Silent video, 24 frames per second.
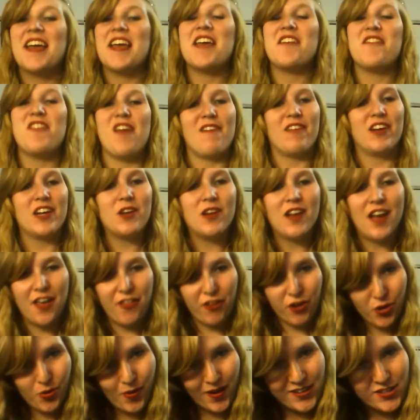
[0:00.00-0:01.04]
if you have any
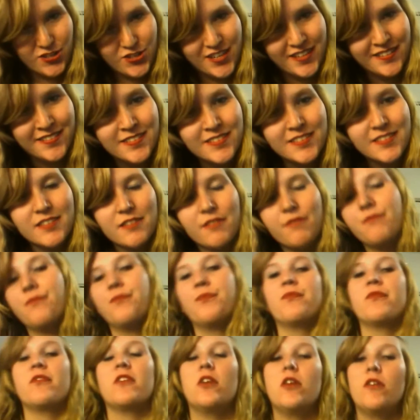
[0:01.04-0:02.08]
other questions,
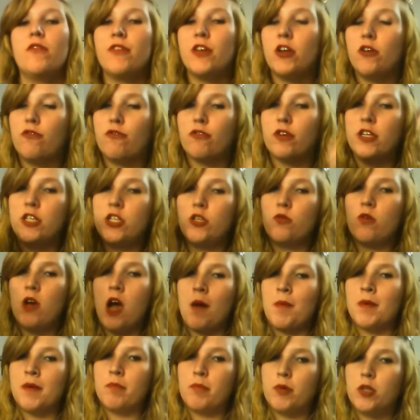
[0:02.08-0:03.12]
feel free to
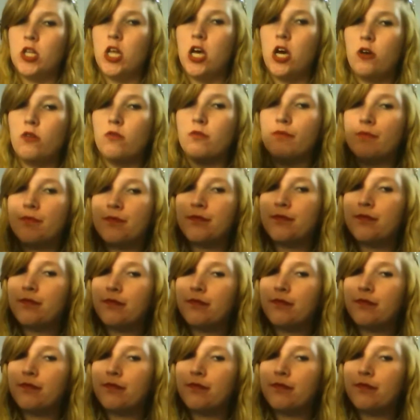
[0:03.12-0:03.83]
comment below.